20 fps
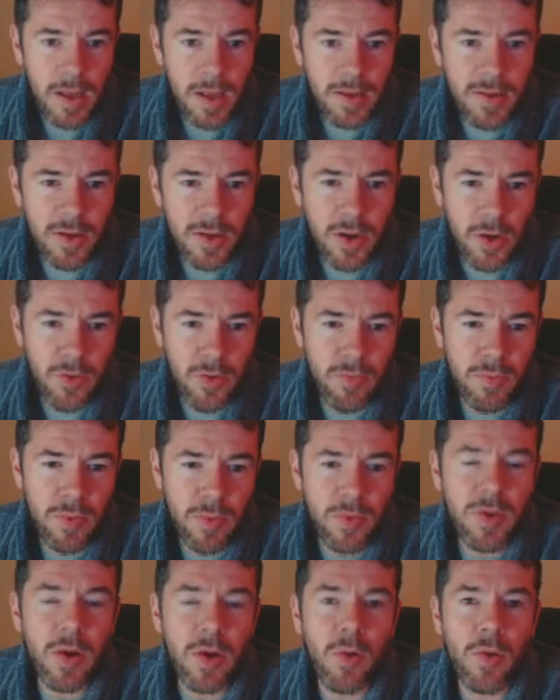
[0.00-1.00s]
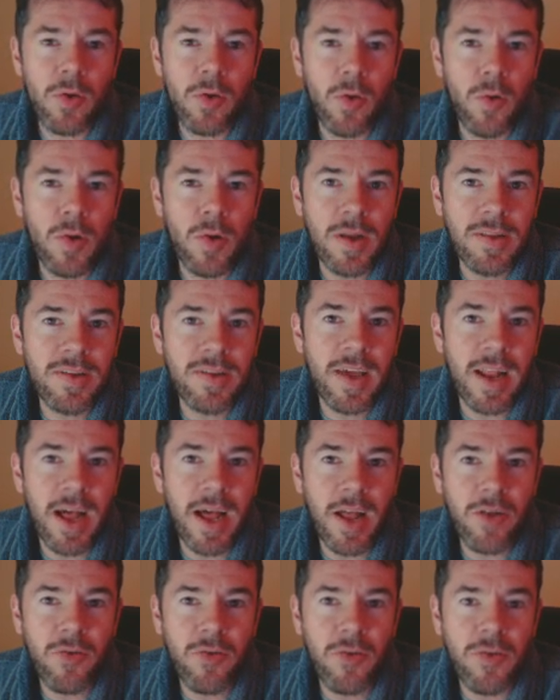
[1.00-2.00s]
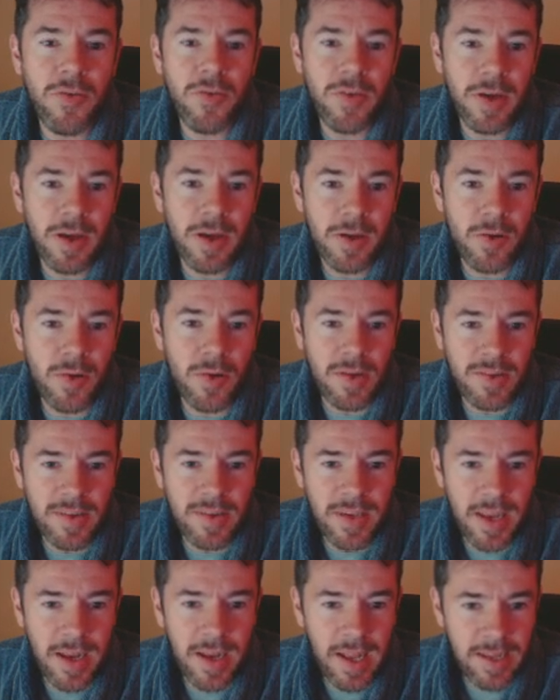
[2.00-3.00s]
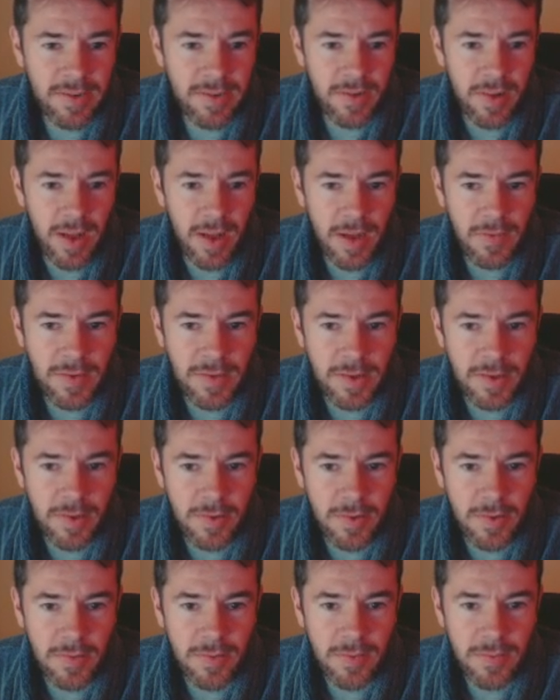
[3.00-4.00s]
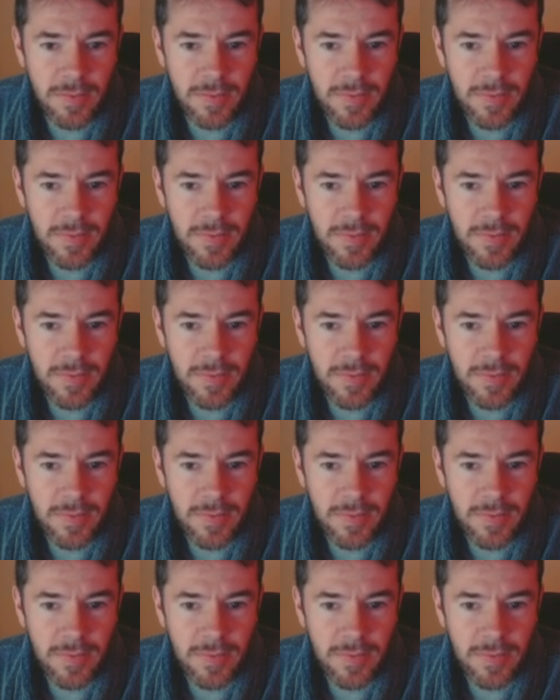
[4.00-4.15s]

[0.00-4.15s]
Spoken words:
So, you know, you get all the coins, you get 100 coins, you get an extra life and so on.